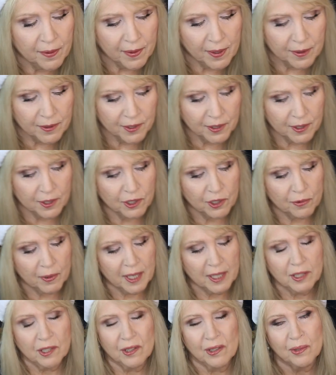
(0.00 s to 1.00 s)
of those
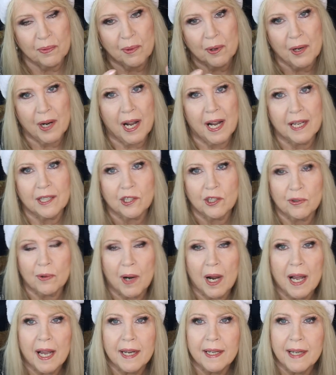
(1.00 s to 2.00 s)
situations where I
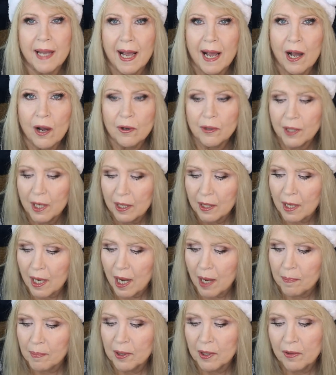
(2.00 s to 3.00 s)
tried out a
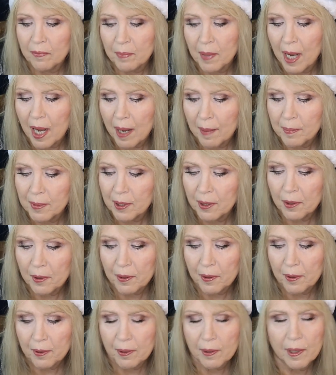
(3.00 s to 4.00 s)
couple of
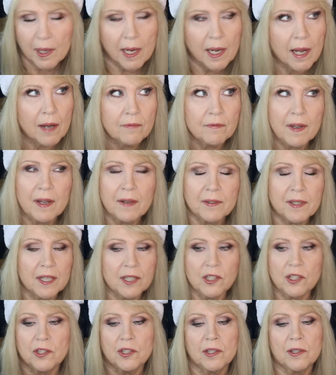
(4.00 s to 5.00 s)
popular
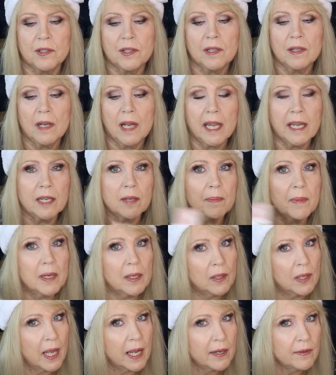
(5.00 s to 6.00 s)
foundations and didn't like them, and a
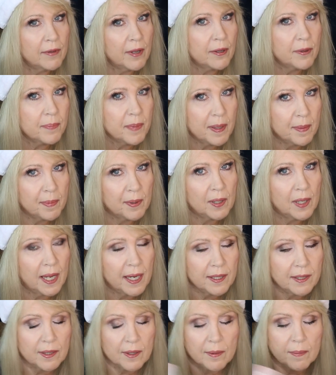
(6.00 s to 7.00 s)
lot of other people
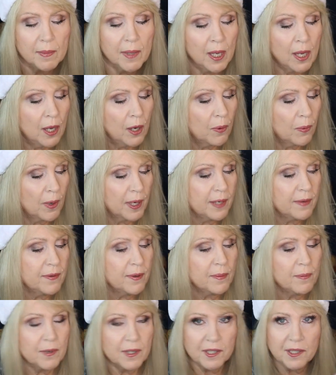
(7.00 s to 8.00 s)
liked them. One of
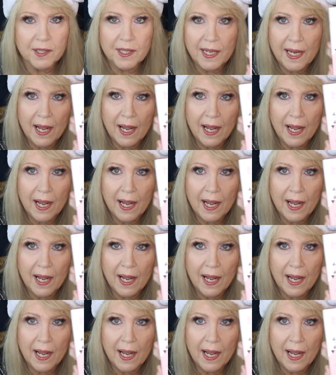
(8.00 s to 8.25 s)
them was the